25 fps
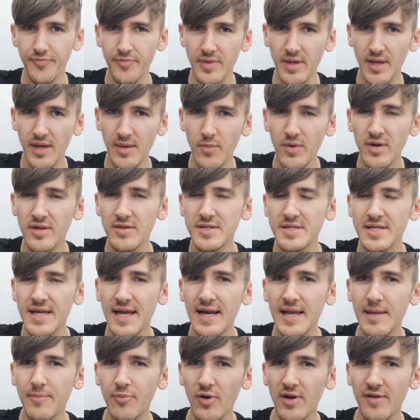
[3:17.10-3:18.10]
In one of the
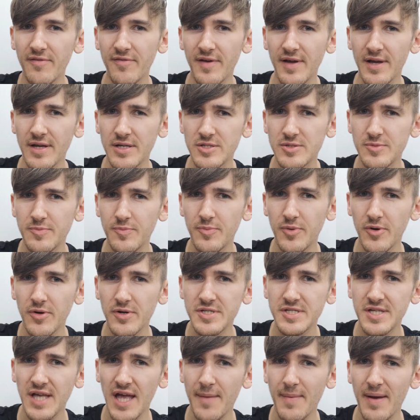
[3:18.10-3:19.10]
daily briefings,
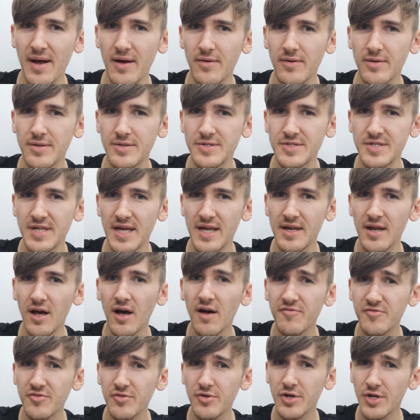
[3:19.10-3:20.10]
Boris came out and said
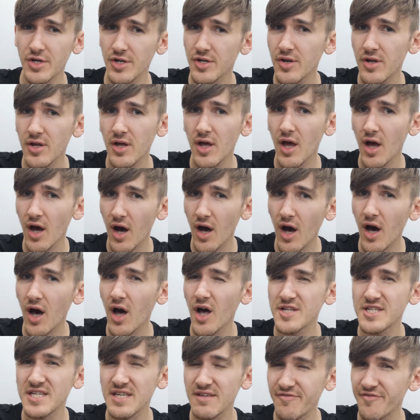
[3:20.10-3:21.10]
after a good,
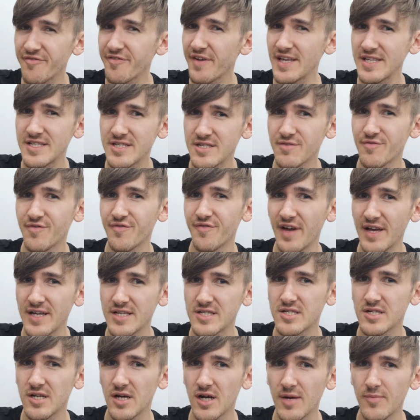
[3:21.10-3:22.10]
hearty
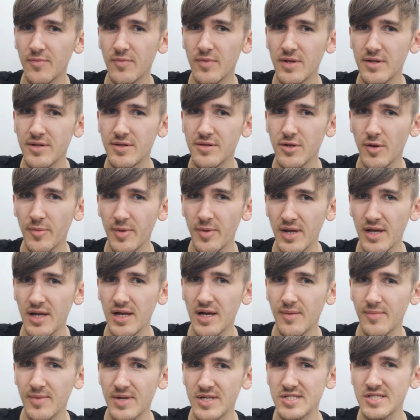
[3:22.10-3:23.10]
face-to-face time with Dominic
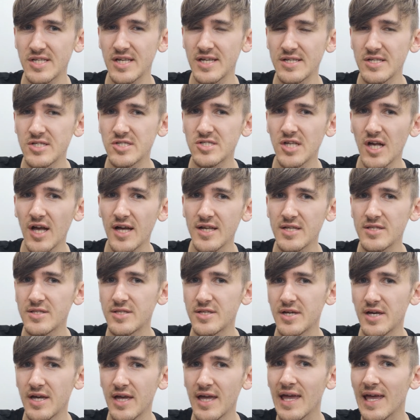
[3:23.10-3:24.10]
Cummings, he had decided
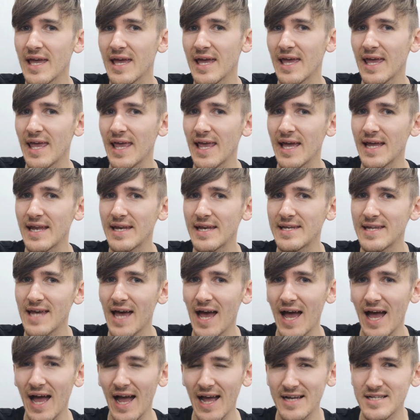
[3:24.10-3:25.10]
that he had
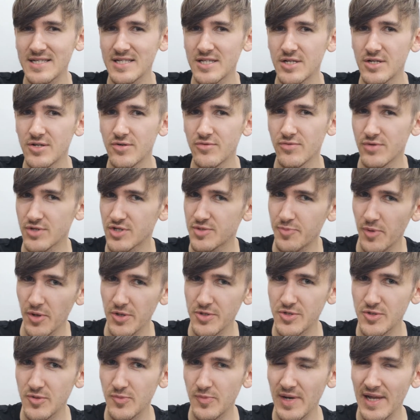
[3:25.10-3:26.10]
acted
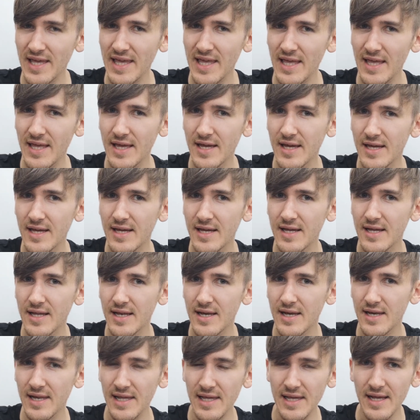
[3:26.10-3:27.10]
responsibly,
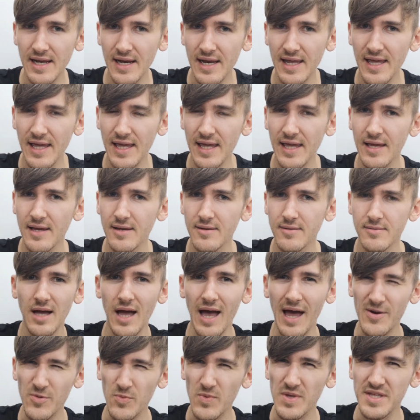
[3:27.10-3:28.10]
legally,
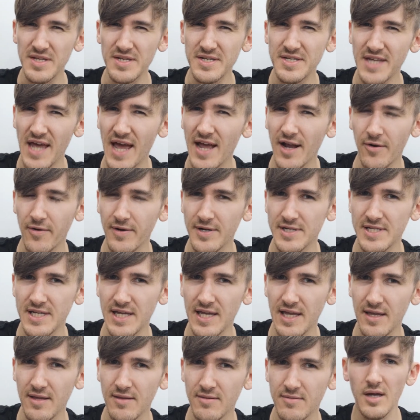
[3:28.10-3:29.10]
and with
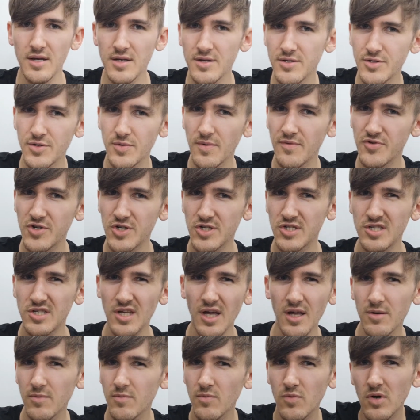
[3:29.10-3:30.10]
integrity, and to have just
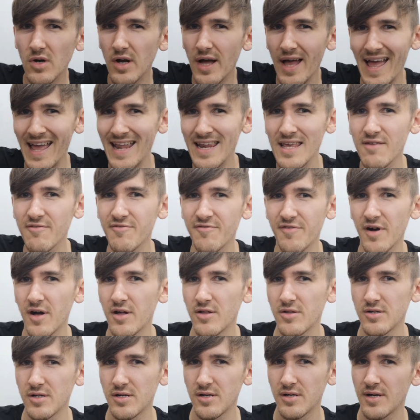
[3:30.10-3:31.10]
done what any
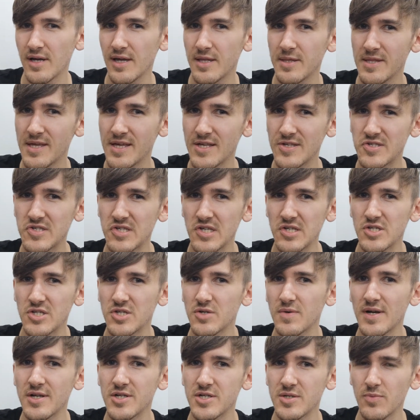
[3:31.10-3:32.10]
father in his
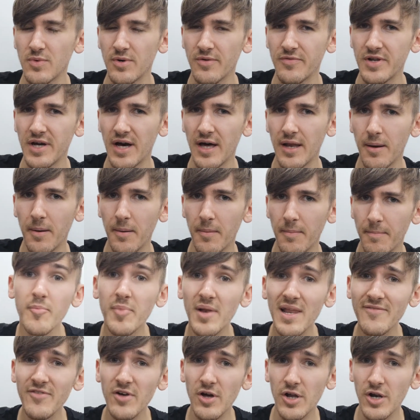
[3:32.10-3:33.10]
situation would have done.
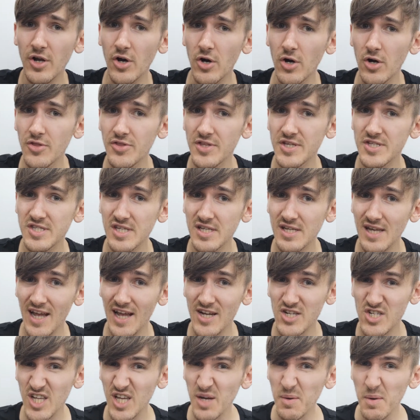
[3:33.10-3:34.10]
Believe it or not, this didn't
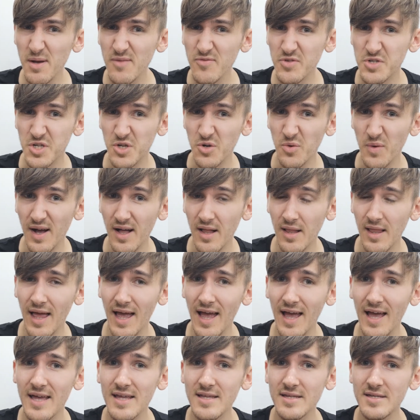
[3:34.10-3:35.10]
actually go over too well,
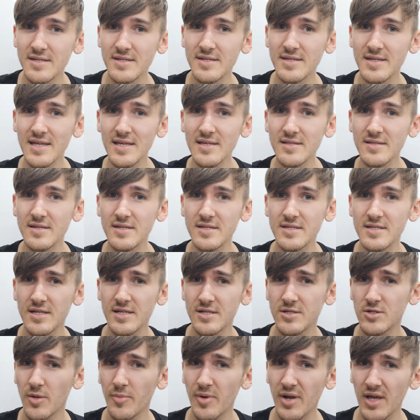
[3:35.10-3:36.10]
and neither
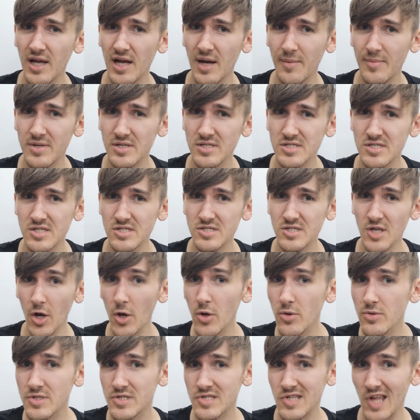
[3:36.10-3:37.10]
did Dominic Cummings'
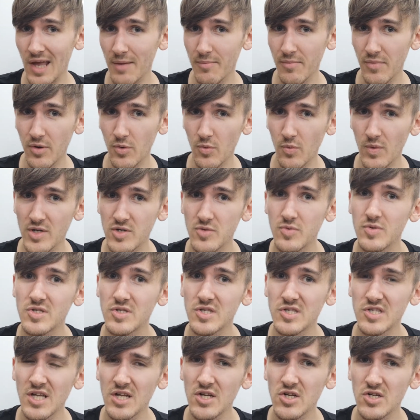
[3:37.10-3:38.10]
own statement, which was
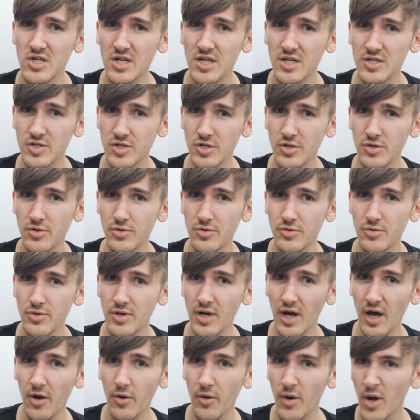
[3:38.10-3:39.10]
essentially to
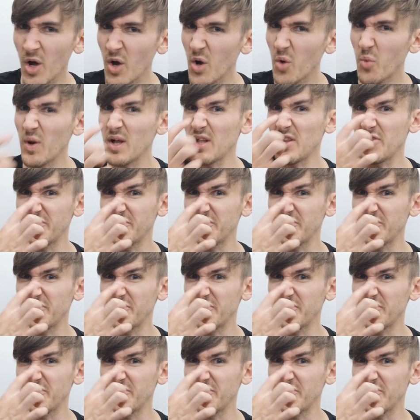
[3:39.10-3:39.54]
go, well,